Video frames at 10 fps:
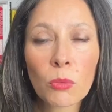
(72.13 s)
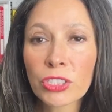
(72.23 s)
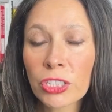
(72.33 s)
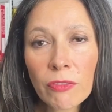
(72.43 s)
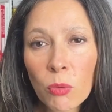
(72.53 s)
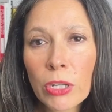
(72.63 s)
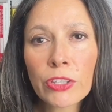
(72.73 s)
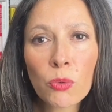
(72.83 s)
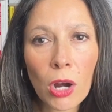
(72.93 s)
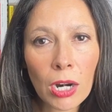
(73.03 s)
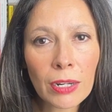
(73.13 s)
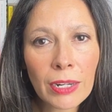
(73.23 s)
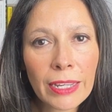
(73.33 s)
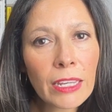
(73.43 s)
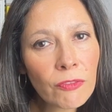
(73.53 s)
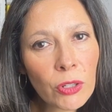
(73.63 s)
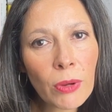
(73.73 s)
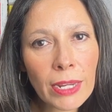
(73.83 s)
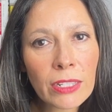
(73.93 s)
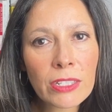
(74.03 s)
Whichever one you are, if you're
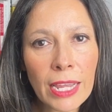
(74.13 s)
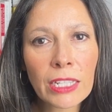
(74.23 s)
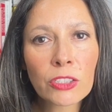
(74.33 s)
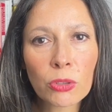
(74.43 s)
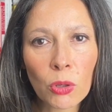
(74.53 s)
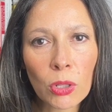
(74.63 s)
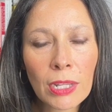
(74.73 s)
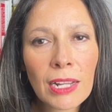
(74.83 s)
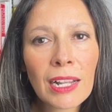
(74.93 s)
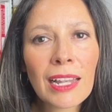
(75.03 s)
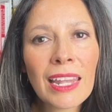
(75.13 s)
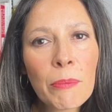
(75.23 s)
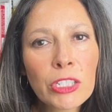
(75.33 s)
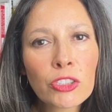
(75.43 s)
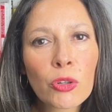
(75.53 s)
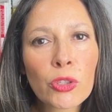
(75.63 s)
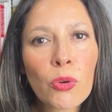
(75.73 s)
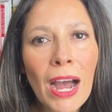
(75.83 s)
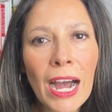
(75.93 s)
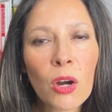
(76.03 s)
ready to take control, let me show you
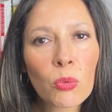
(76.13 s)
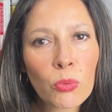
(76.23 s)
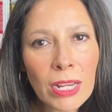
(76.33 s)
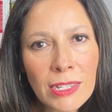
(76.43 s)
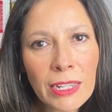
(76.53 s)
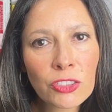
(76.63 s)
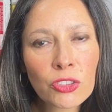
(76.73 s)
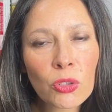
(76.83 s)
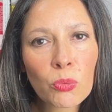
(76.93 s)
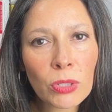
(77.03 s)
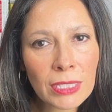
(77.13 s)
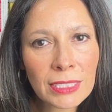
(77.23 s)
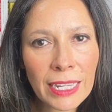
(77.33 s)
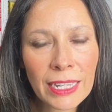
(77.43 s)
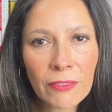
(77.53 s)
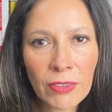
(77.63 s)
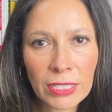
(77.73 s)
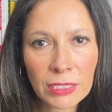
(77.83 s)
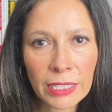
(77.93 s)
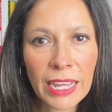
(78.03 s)
how residential real estate
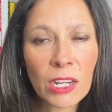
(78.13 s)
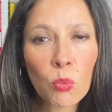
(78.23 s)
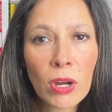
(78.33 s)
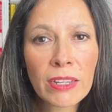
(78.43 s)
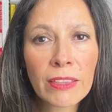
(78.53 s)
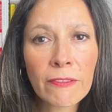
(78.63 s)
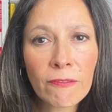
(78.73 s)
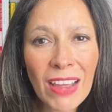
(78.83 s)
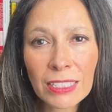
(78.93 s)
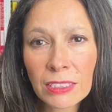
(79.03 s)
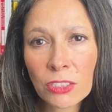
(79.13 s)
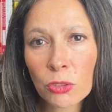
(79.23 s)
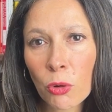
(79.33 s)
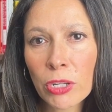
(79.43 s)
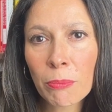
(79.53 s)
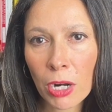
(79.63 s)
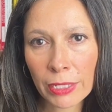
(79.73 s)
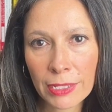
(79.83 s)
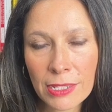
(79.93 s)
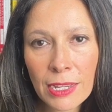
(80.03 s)
investing in one of the fastest growing
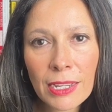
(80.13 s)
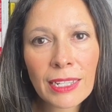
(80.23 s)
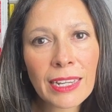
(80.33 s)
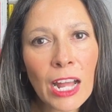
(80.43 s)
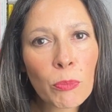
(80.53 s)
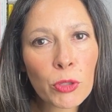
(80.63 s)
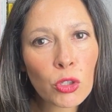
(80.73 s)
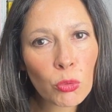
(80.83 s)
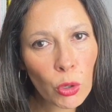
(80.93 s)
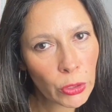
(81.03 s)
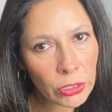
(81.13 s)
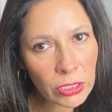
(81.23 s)
markets can help you grow your